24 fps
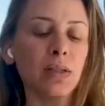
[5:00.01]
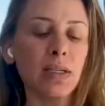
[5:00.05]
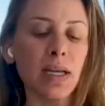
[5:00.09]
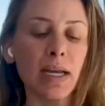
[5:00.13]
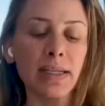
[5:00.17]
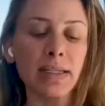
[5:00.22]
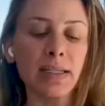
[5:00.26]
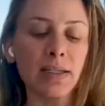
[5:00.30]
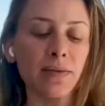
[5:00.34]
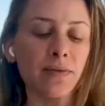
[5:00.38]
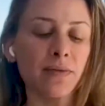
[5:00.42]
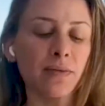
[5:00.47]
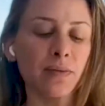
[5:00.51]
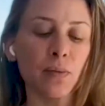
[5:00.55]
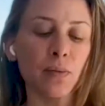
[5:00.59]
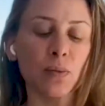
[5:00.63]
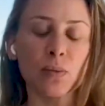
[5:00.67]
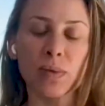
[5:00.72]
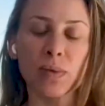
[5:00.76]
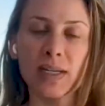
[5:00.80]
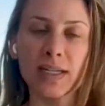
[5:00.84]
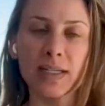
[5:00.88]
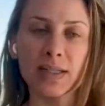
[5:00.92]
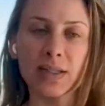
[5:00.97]
tons of
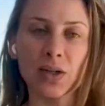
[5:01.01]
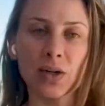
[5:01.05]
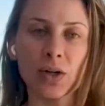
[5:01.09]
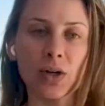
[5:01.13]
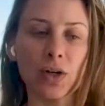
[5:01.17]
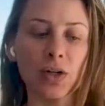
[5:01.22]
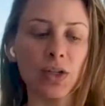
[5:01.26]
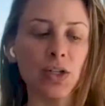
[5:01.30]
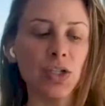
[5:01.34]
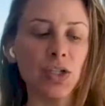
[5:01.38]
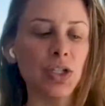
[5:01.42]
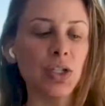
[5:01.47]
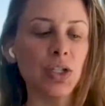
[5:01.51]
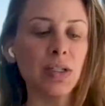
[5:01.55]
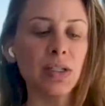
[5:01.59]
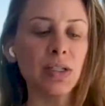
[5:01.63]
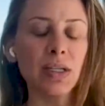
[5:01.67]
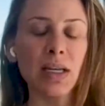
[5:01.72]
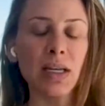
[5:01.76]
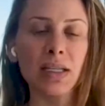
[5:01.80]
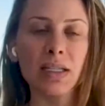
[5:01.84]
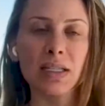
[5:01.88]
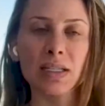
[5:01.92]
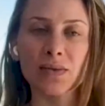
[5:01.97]
research,
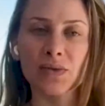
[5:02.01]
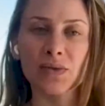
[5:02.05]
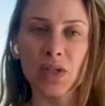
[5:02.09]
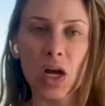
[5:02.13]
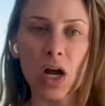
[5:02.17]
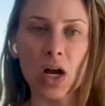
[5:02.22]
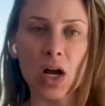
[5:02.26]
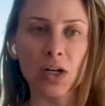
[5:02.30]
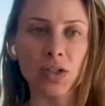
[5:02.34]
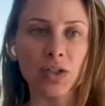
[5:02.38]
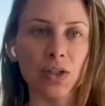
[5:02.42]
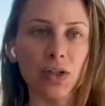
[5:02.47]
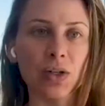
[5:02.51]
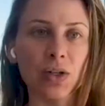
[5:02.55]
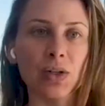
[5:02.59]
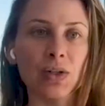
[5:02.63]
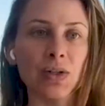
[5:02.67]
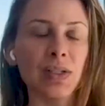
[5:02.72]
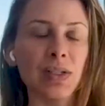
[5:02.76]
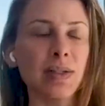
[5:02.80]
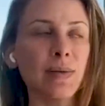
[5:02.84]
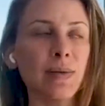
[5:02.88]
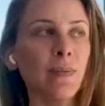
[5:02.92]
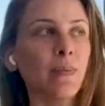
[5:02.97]
tons of
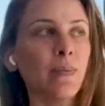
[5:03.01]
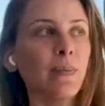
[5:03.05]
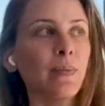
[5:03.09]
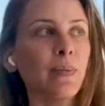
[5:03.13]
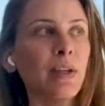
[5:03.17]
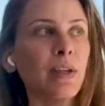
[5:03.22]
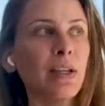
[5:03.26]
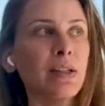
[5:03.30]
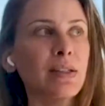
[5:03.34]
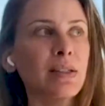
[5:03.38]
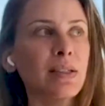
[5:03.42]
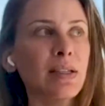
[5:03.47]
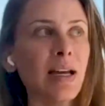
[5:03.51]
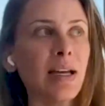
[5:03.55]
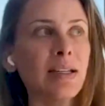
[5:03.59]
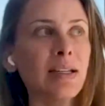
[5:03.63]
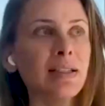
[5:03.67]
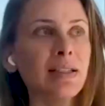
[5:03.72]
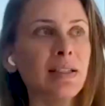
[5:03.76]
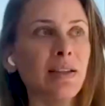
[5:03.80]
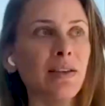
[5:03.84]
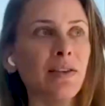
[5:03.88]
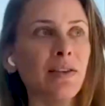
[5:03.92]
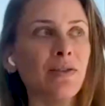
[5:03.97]
doctors,
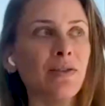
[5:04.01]
tons